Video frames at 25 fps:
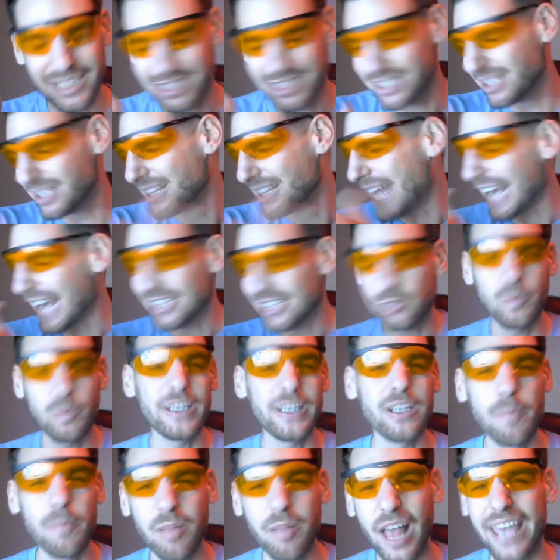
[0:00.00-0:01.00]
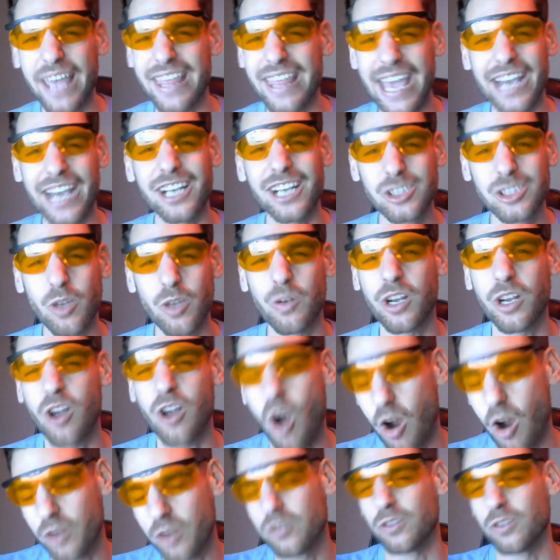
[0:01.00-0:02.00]
Next week you play the Arizona
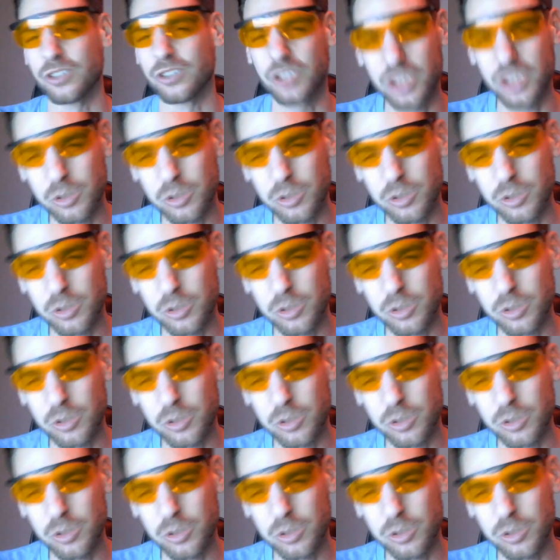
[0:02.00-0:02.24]
Cardinals.